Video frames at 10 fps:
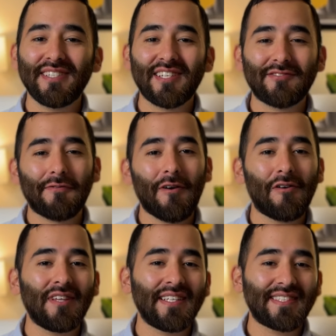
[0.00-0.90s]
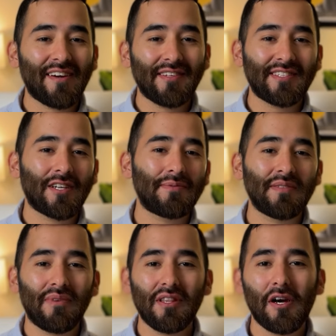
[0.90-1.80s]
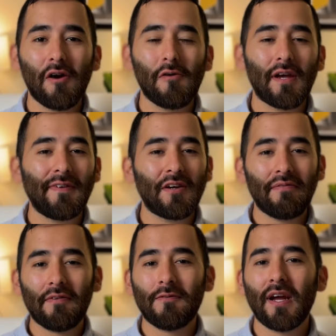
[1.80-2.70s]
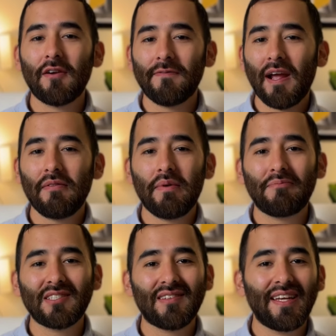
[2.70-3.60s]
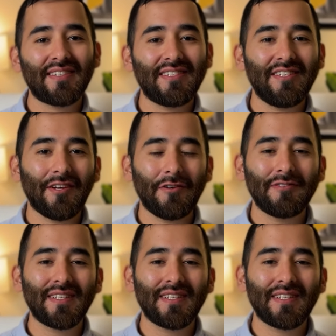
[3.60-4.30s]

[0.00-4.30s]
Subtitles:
there's referral links down in the description below if you don't have a friend or family member's link to use.